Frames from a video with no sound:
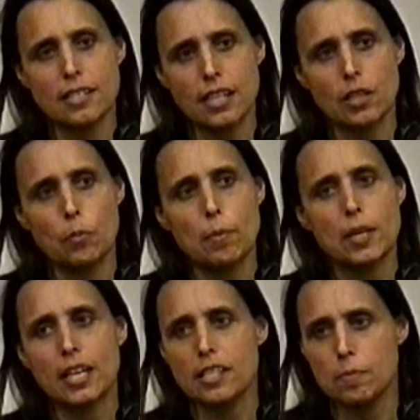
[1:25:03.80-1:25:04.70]
sites like the
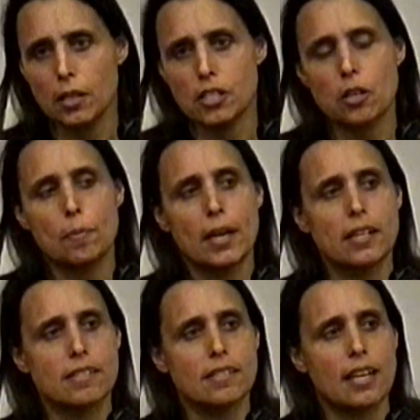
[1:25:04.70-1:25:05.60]
Women Against Military
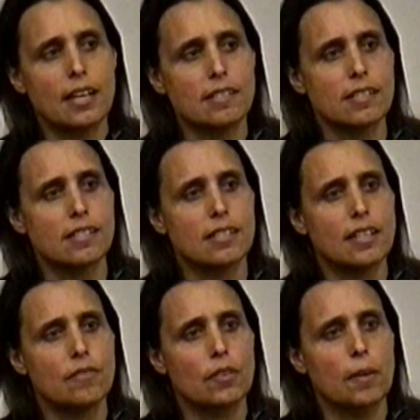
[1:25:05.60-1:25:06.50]
Madness is an excellent
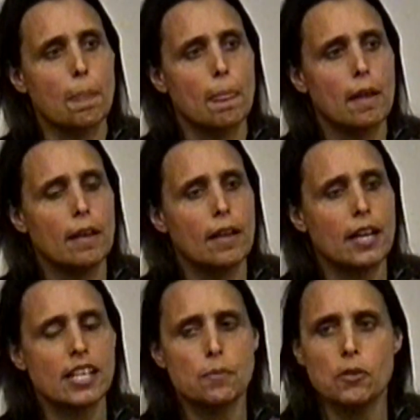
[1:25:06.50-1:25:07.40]
site for
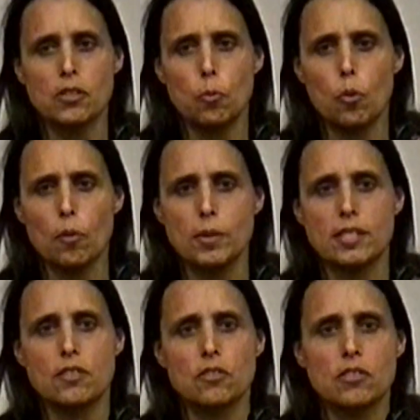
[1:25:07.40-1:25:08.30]
and I suppose the War
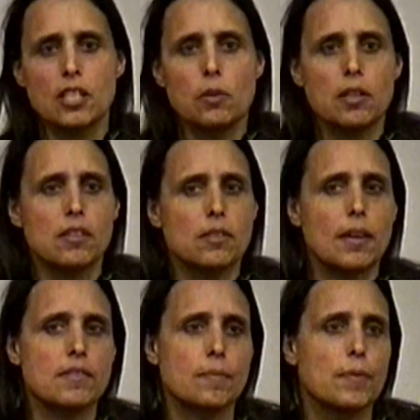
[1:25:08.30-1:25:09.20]
Resisters League would
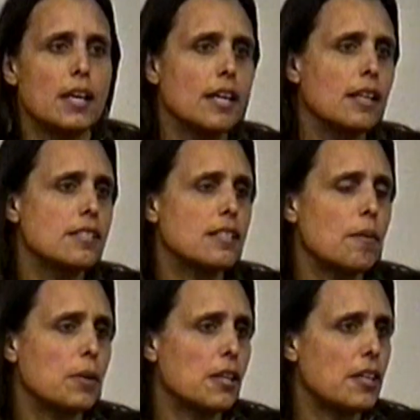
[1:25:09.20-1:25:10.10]
also have some.
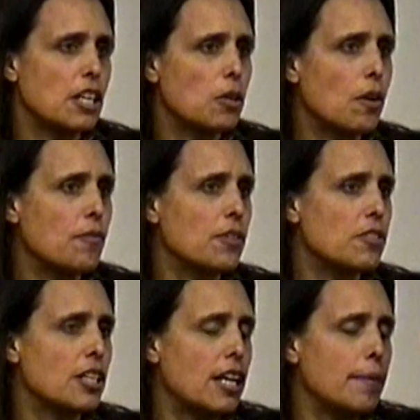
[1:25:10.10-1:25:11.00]
Listen, I want to thank you all for
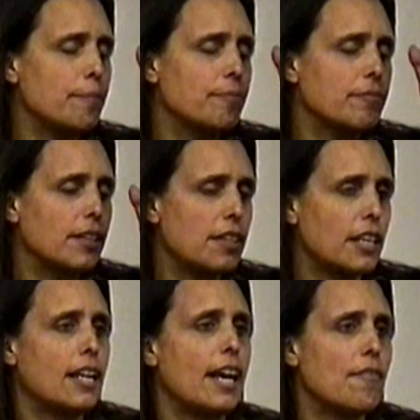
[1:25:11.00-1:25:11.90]
your time. I
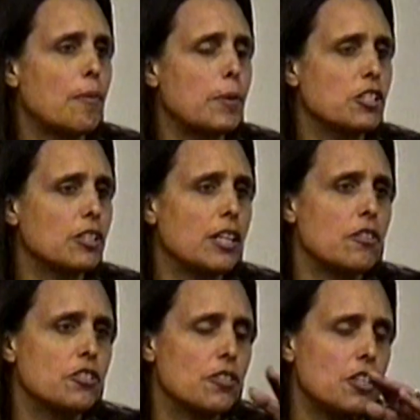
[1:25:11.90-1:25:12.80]
think I have a bunch of
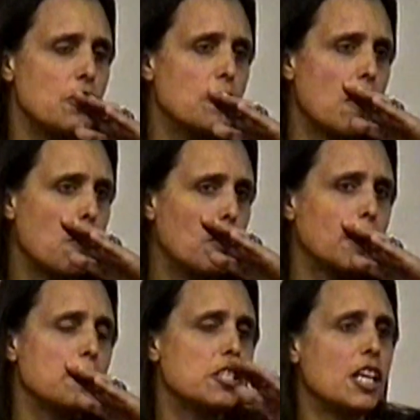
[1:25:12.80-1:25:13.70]
literature that you are
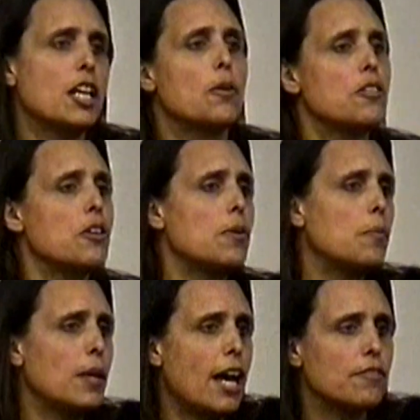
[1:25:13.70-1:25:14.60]
welcome to take with
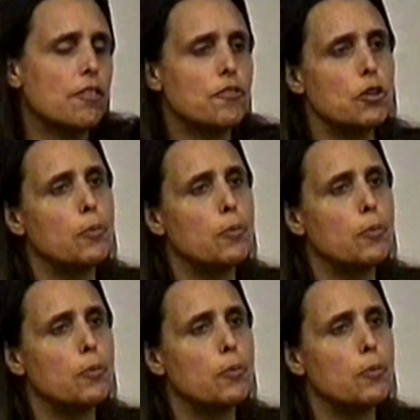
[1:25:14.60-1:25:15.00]
you, and we have a